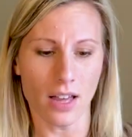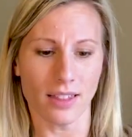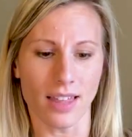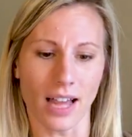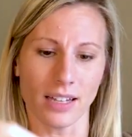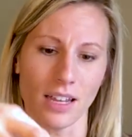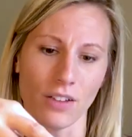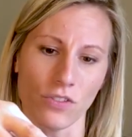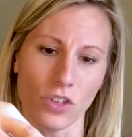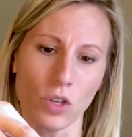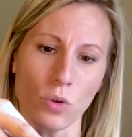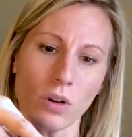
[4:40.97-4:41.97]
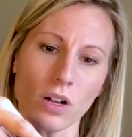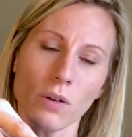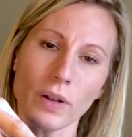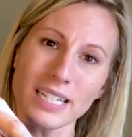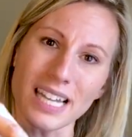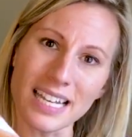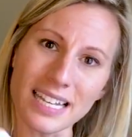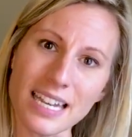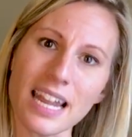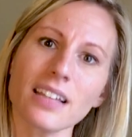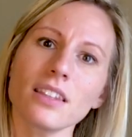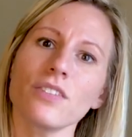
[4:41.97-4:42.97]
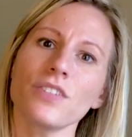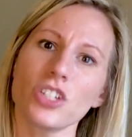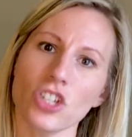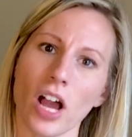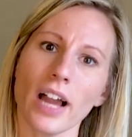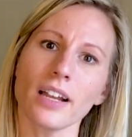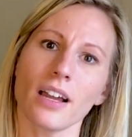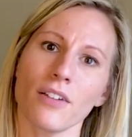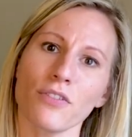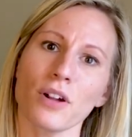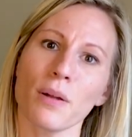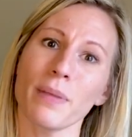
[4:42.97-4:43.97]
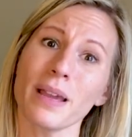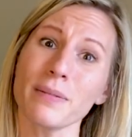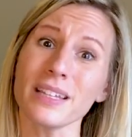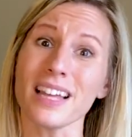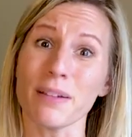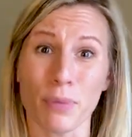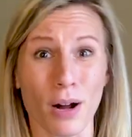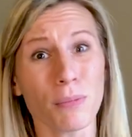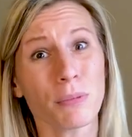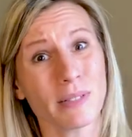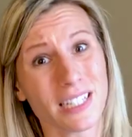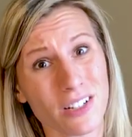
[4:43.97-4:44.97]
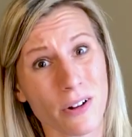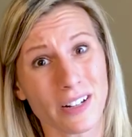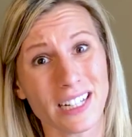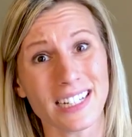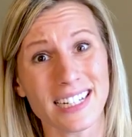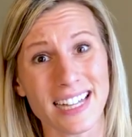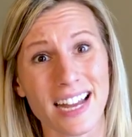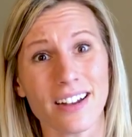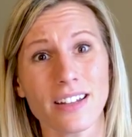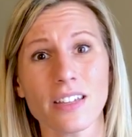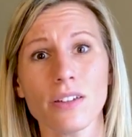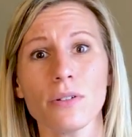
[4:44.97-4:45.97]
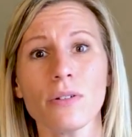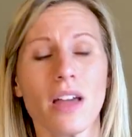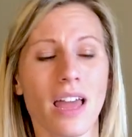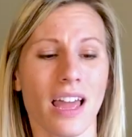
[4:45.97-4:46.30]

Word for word: that if you are going to nick the vagina for a baby that probably is already gonna tear you,